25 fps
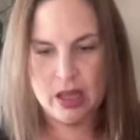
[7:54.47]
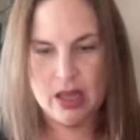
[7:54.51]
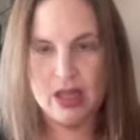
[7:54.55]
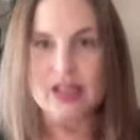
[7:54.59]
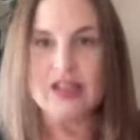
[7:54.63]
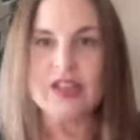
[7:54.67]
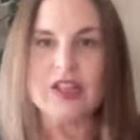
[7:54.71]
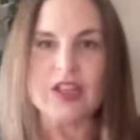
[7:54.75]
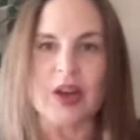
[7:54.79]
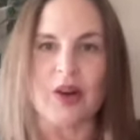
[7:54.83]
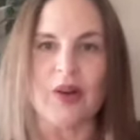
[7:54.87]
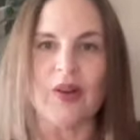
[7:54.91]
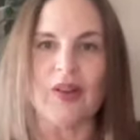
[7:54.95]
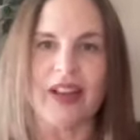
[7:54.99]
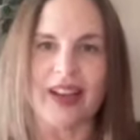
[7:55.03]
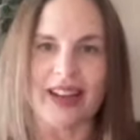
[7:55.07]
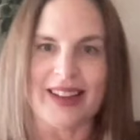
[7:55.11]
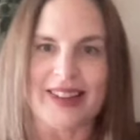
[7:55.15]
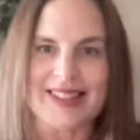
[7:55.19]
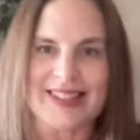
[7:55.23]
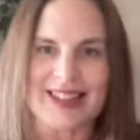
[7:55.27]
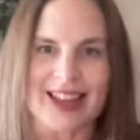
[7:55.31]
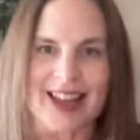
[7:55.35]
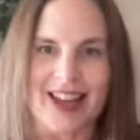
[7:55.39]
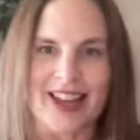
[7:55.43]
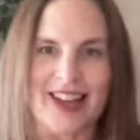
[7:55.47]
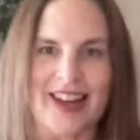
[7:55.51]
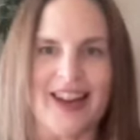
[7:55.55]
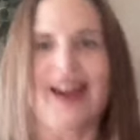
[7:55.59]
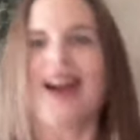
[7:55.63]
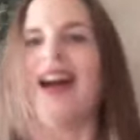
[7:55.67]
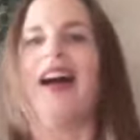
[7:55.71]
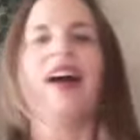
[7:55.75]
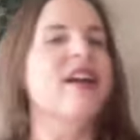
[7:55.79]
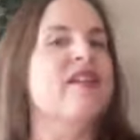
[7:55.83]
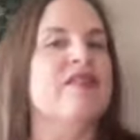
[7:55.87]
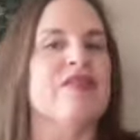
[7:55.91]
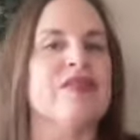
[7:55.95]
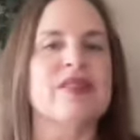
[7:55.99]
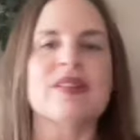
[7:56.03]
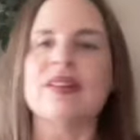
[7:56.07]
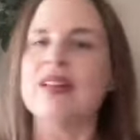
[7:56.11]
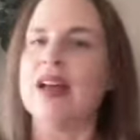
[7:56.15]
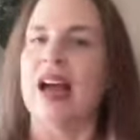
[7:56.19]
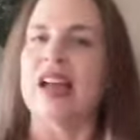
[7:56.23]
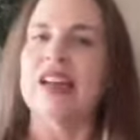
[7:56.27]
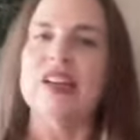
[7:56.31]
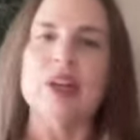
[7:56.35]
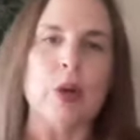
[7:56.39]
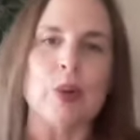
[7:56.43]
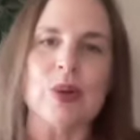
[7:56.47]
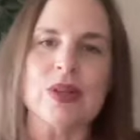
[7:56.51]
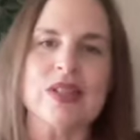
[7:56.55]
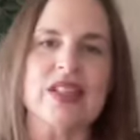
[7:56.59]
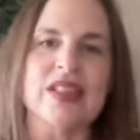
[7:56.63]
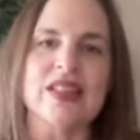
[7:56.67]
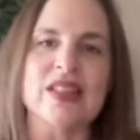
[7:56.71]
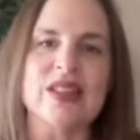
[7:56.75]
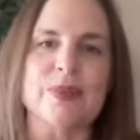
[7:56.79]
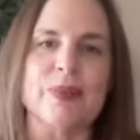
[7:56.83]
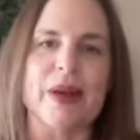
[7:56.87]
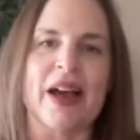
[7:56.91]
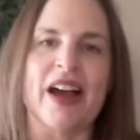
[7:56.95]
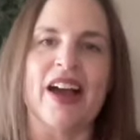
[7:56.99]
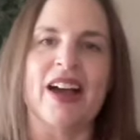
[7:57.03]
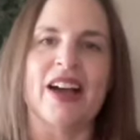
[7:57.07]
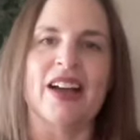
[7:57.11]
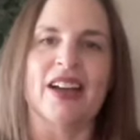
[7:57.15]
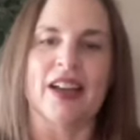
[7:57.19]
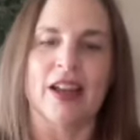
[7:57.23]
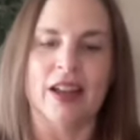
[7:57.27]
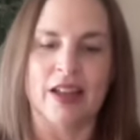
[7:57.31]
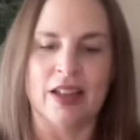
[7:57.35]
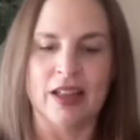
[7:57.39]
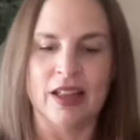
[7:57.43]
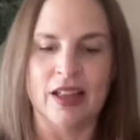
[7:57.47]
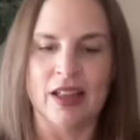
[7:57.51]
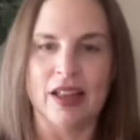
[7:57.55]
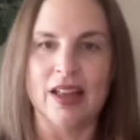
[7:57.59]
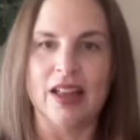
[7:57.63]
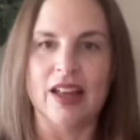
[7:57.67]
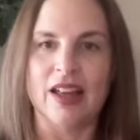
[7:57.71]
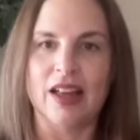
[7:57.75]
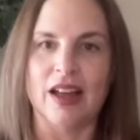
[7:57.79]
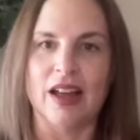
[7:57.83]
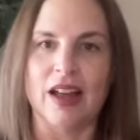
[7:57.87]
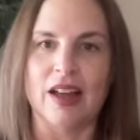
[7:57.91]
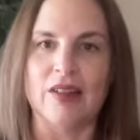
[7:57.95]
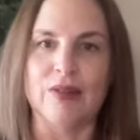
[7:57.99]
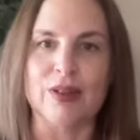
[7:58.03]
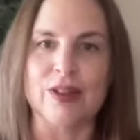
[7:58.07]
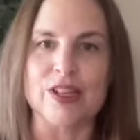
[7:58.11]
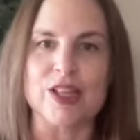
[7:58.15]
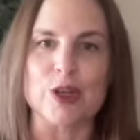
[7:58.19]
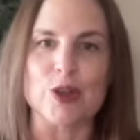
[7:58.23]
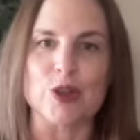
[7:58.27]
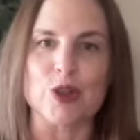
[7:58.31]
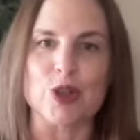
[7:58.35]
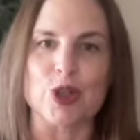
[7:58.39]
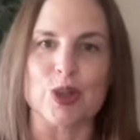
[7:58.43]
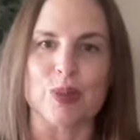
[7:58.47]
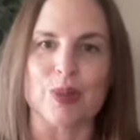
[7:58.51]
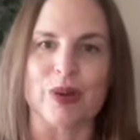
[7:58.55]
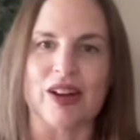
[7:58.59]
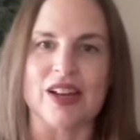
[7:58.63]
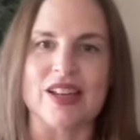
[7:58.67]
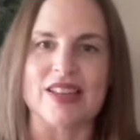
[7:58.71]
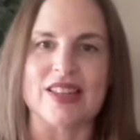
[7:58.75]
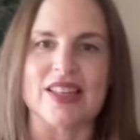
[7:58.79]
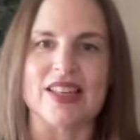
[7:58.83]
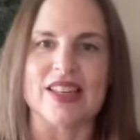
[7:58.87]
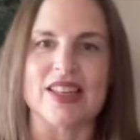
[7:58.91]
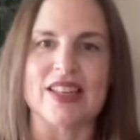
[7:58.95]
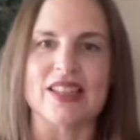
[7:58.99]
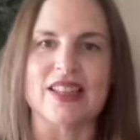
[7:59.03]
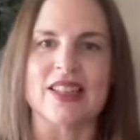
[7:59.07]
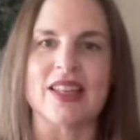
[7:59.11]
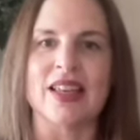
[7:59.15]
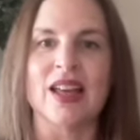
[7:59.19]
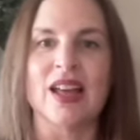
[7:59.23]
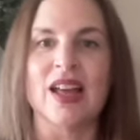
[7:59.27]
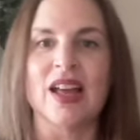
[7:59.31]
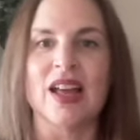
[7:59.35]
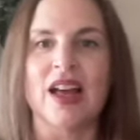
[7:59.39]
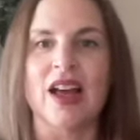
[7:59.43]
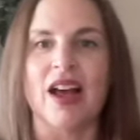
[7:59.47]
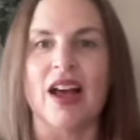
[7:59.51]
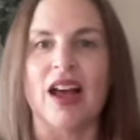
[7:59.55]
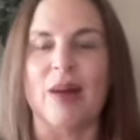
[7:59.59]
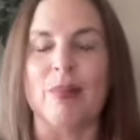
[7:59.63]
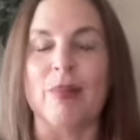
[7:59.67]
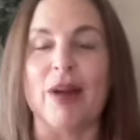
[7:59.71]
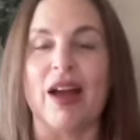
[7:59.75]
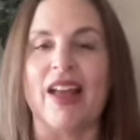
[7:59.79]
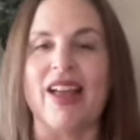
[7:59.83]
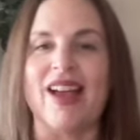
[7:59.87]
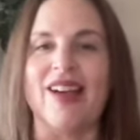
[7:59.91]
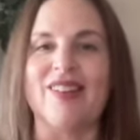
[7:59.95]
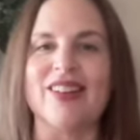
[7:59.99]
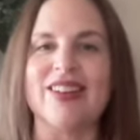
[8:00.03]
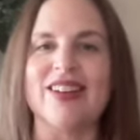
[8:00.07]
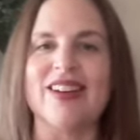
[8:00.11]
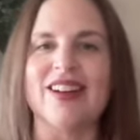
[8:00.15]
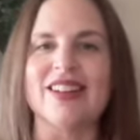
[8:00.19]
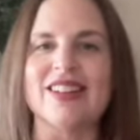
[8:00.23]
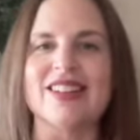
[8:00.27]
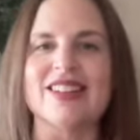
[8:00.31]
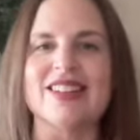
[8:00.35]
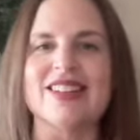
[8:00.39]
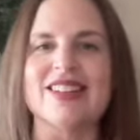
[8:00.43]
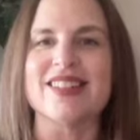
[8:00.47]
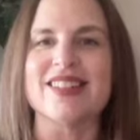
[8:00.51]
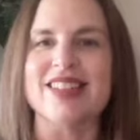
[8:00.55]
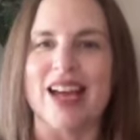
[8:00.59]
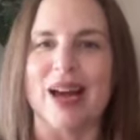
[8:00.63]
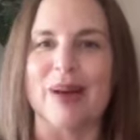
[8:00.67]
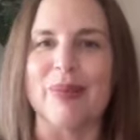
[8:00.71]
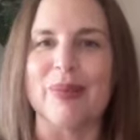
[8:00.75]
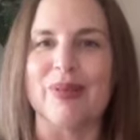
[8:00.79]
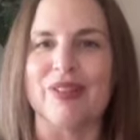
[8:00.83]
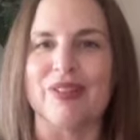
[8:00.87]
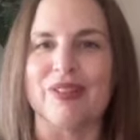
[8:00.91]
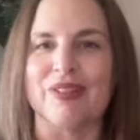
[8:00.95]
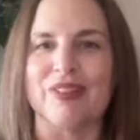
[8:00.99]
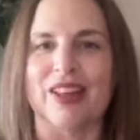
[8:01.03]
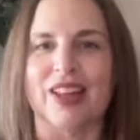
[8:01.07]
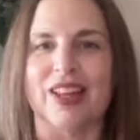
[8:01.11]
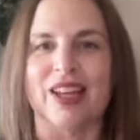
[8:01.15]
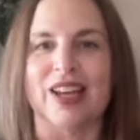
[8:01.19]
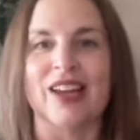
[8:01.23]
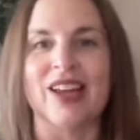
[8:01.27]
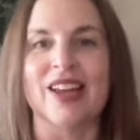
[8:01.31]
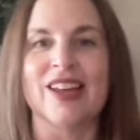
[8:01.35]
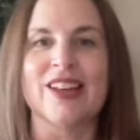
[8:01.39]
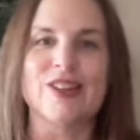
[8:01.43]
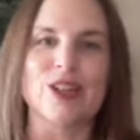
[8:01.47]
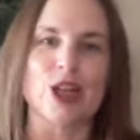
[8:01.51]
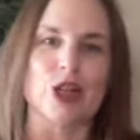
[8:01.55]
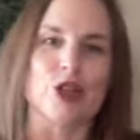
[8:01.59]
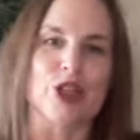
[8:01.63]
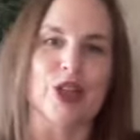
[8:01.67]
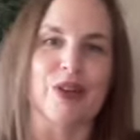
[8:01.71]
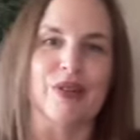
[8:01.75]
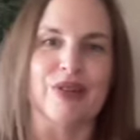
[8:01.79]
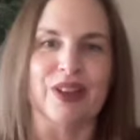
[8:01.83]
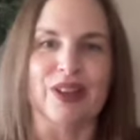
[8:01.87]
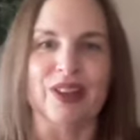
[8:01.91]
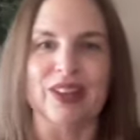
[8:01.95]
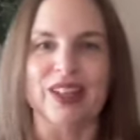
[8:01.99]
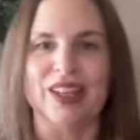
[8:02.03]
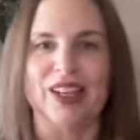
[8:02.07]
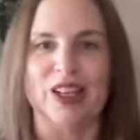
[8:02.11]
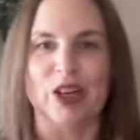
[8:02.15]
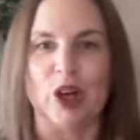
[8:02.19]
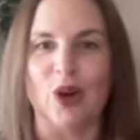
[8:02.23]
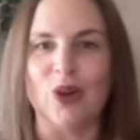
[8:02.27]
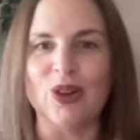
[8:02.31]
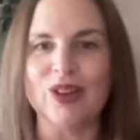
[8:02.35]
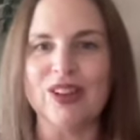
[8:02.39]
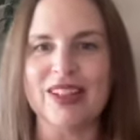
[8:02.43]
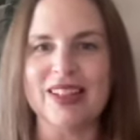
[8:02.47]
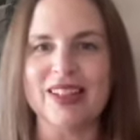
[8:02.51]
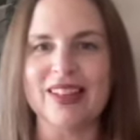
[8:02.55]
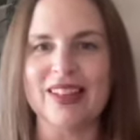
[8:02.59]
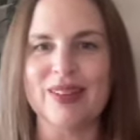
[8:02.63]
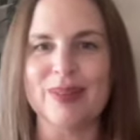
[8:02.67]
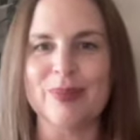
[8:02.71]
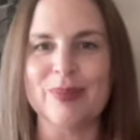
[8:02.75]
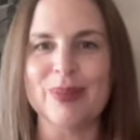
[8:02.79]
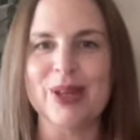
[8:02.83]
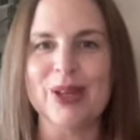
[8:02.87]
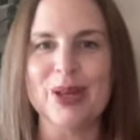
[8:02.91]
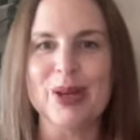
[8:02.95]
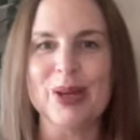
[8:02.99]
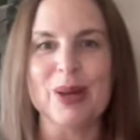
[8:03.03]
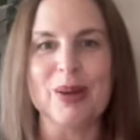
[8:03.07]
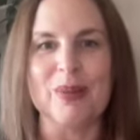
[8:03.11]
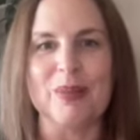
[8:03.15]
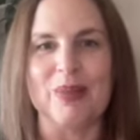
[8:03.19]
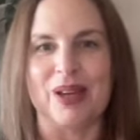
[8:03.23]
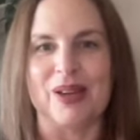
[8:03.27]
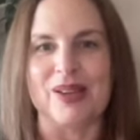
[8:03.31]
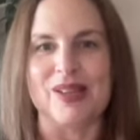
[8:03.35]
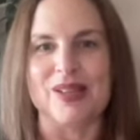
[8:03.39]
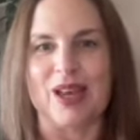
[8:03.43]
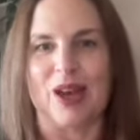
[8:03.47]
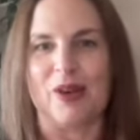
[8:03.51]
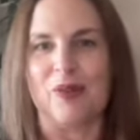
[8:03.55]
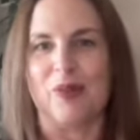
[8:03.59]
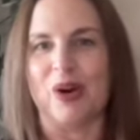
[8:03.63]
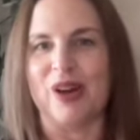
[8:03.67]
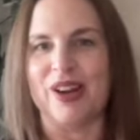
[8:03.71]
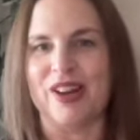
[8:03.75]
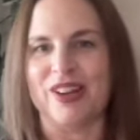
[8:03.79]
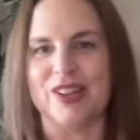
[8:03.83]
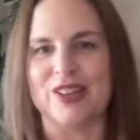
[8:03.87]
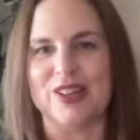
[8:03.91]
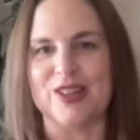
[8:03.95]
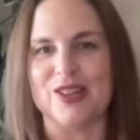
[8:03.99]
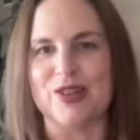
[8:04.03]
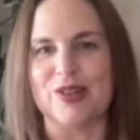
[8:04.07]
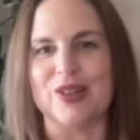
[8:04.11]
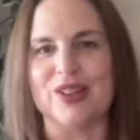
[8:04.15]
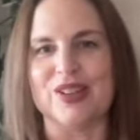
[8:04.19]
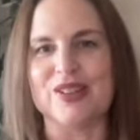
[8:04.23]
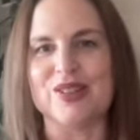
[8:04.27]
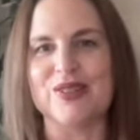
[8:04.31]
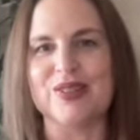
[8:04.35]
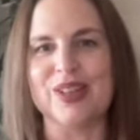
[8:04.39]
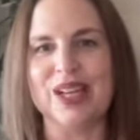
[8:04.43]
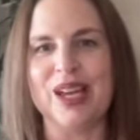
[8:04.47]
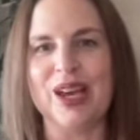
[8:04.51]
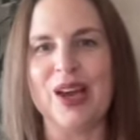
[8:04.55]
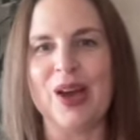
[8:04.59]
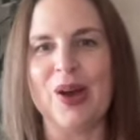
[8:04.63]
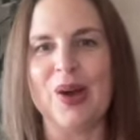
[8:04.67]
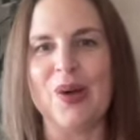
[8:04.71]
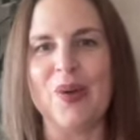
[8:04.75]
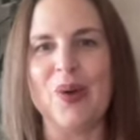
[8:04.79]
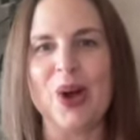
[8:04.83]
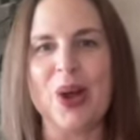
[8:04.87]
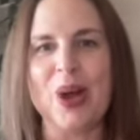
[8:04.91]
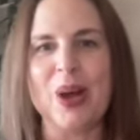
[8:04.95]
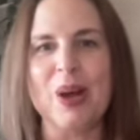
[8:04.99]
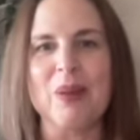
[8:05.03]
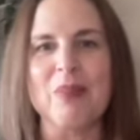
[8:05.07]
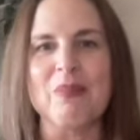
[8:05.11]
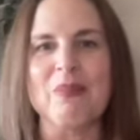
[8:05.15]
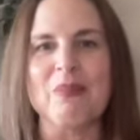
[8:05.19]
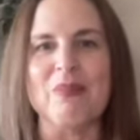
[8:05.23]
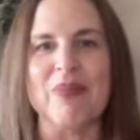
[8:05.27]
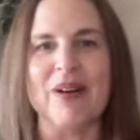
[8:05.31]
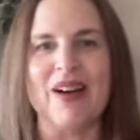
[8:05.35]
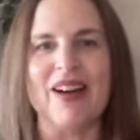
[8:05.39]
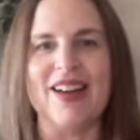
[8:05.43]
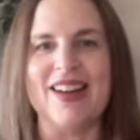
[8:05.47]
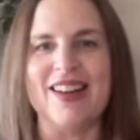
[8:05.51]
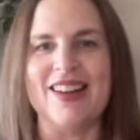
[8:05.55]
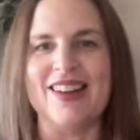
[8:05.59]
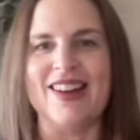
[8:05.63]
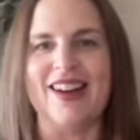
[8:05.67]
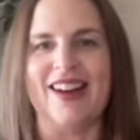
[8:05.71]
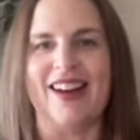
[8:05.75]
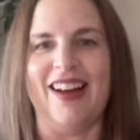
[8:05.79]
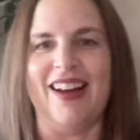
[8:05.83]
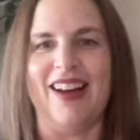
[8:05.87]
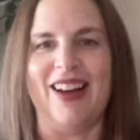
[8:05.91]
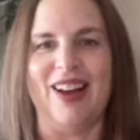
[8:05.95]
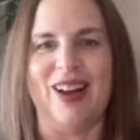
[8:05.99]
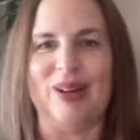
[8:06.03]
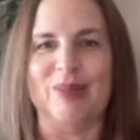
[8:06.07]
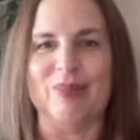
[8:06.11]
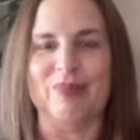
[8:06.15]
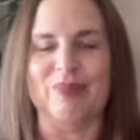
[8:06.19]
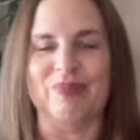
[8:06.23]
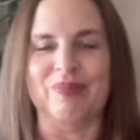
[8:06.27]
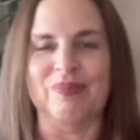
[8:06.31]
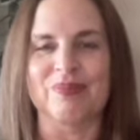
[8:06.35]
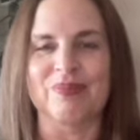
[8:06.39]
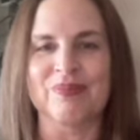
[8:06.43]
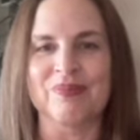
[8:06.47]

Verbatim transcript: so like i said i've i know what's in this bag i've researched the prices um, i haven't gotten depth of like touching feeling and holding them because i wanted to do this video but um,